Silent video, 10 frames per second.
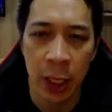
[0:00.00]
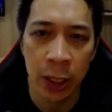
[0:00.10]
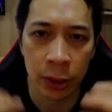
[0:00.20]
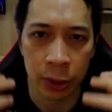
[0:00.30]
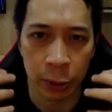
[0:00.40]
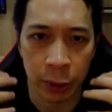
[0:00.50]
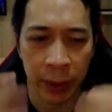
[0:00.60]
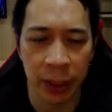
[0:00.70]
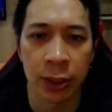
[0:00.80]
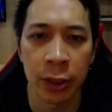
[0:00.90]
So you want to
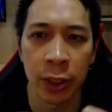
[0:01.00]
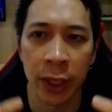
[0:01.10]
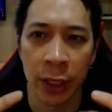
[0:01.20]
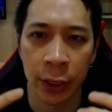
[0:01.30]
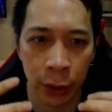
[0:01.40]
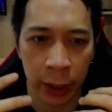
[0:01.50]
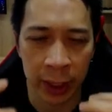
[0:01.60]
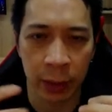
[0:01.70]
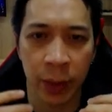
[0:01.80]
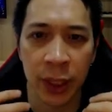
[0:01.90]
make sure that your
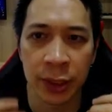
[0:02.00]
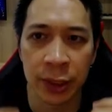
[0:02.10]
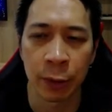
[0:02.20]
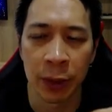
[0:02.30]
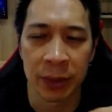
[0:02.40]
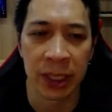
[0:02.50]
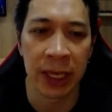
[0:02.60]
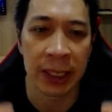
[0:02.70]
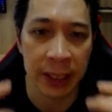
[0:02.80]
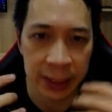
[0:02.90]
landing page and your
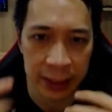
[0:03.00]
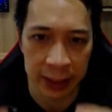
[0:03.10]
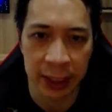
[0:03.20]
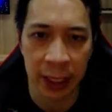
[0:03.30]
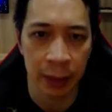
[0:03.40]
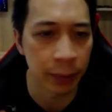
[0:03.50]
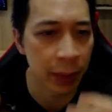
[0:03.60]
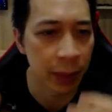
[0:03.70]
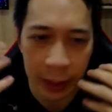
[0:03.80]
website does the same.